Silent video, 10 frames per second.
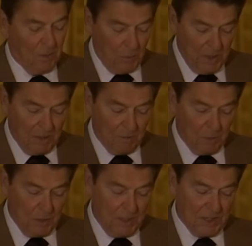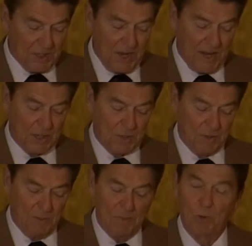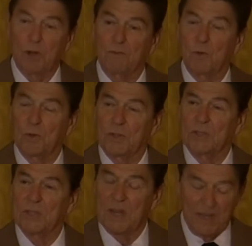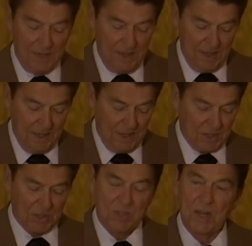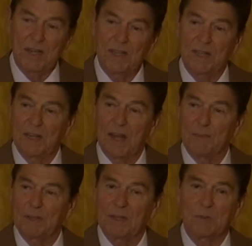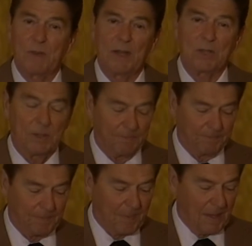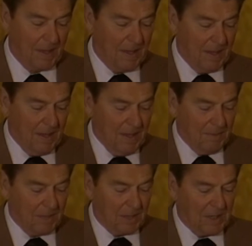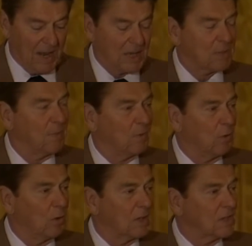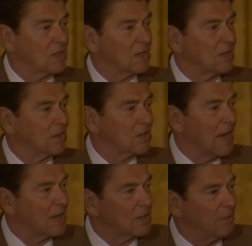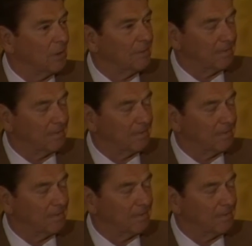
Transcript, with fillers: We averted disaster and we brought forth instead a sustained economic expansion. But the task before us is still sizable